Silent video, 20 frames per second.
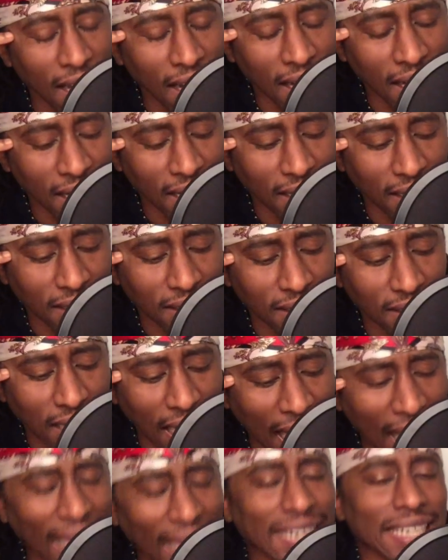uh,
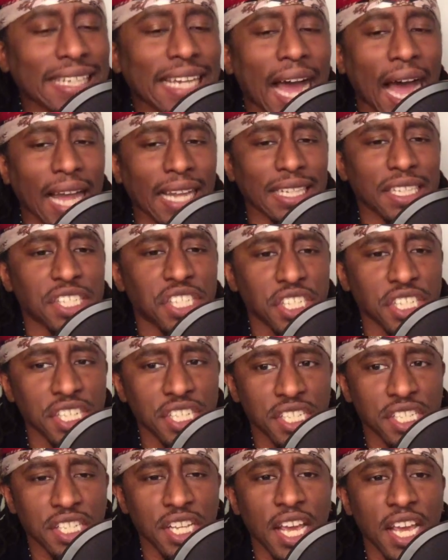
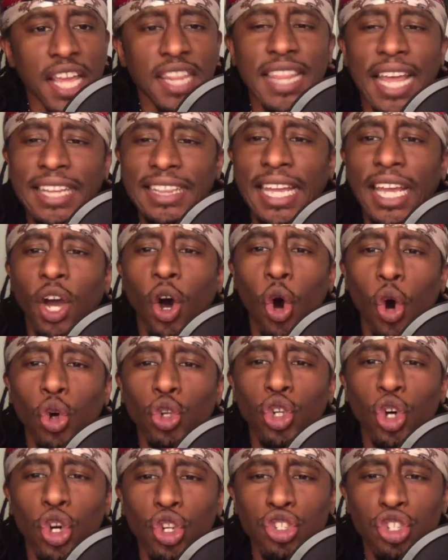ideologies that they
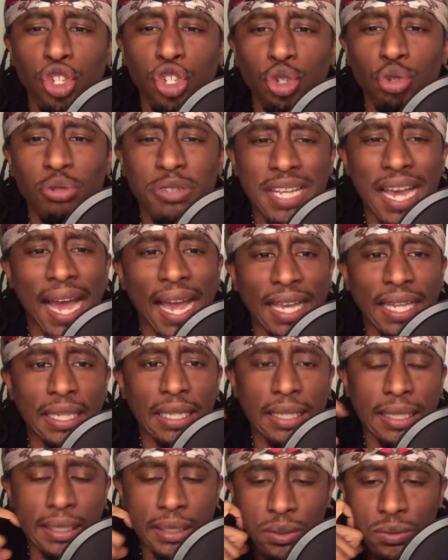hold on to
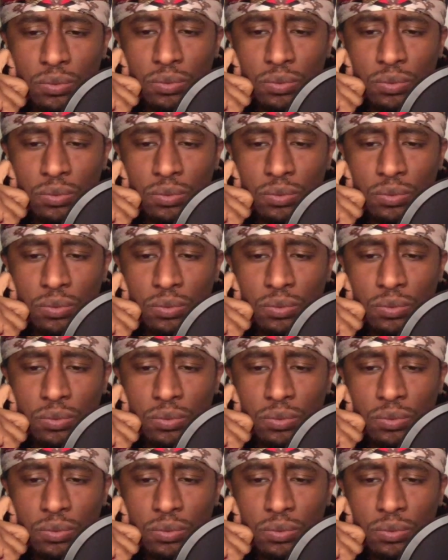tightly.